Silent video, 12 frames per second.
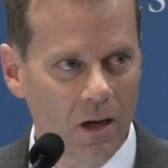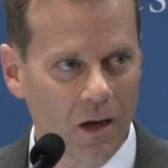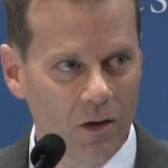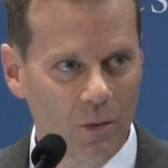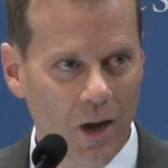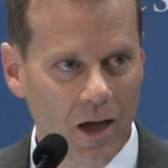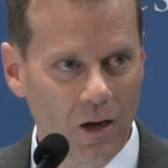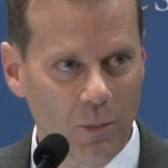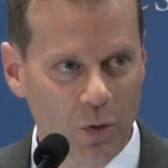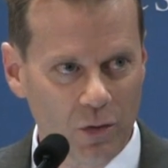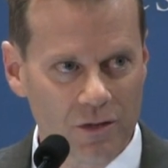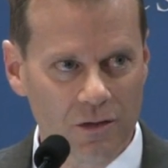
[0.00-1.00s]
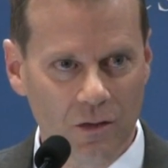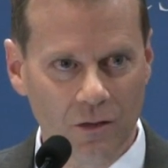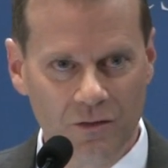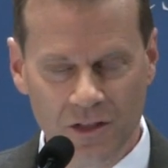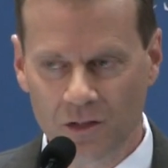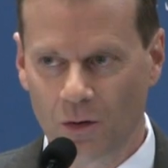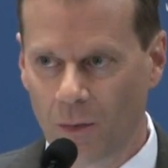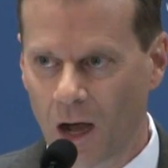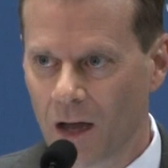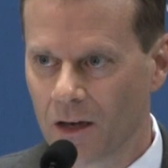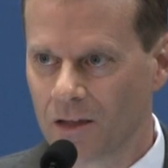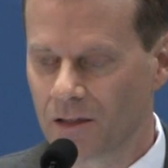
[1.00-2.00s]
undermine our personal physical
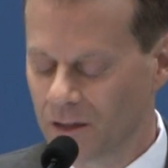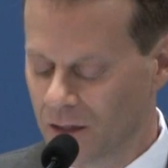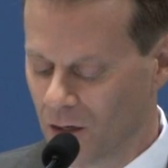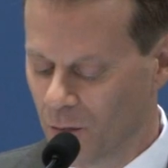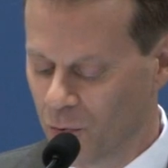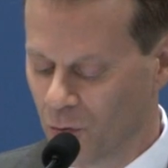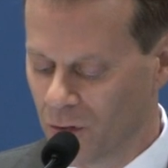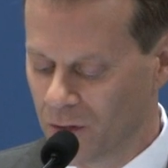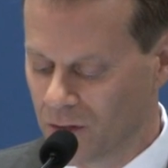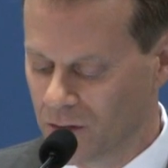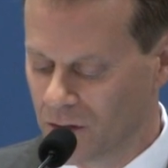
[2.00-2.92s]
bodies at the airport,